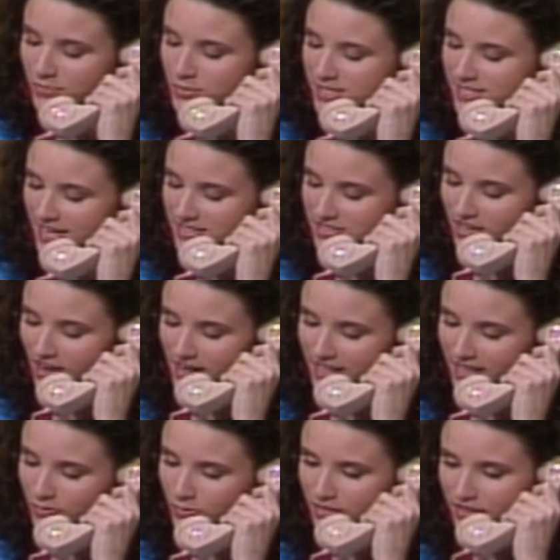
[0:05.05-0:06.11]
it was nice
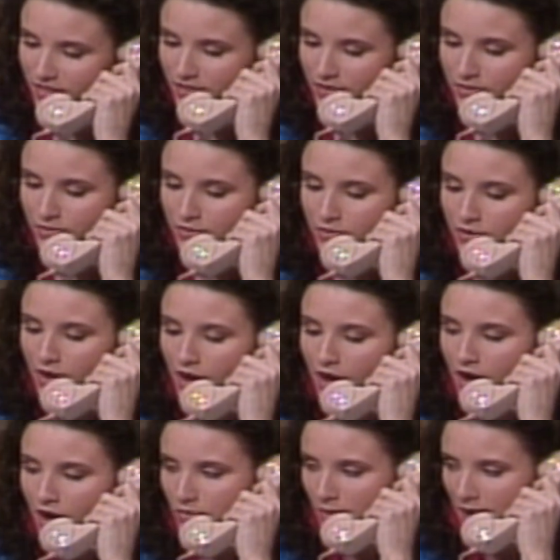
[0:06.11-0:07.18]
talking with you.
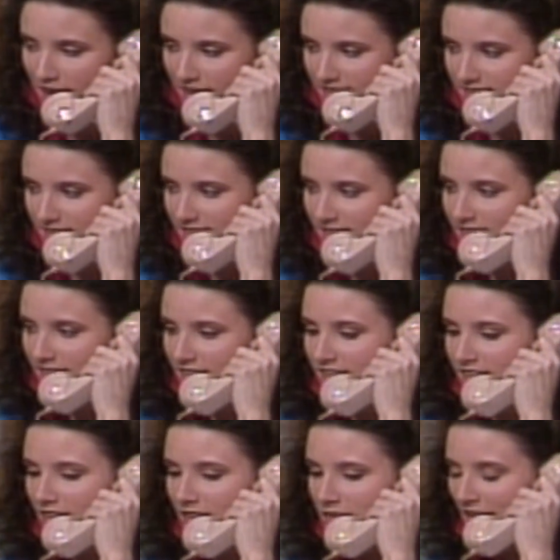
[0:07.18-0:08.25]
All right.
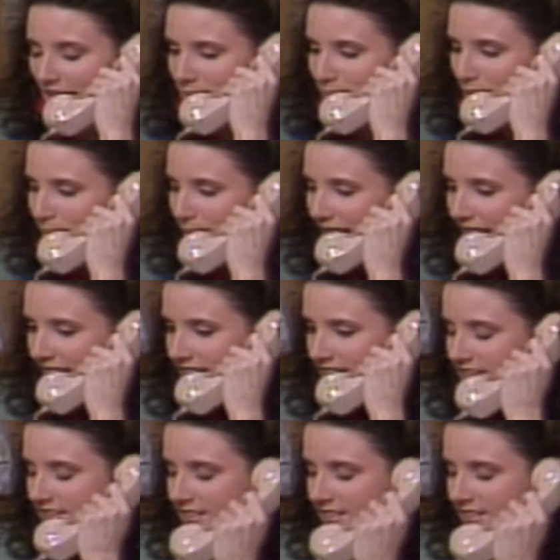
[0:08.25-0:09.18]
Okay, bye-bye.